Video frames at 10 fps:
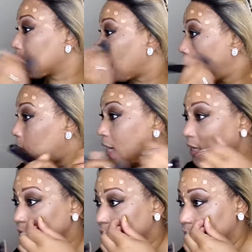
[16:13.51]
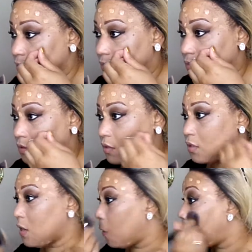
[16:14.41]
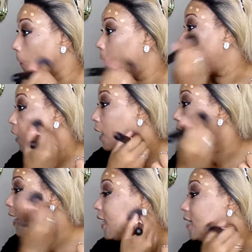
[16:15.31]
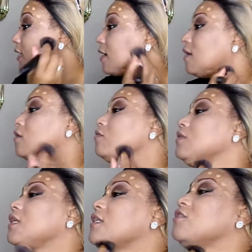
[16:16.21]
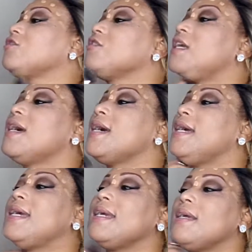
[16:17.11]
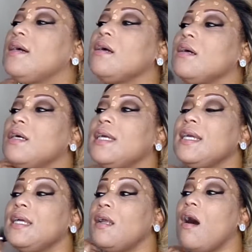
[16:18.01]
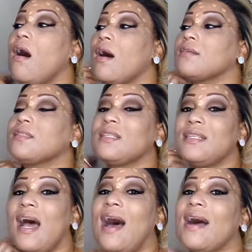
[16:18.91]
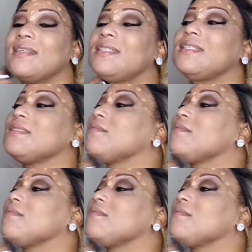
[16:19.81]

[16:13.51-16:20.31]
when I, you know, had it on yesterday, it oxidizes.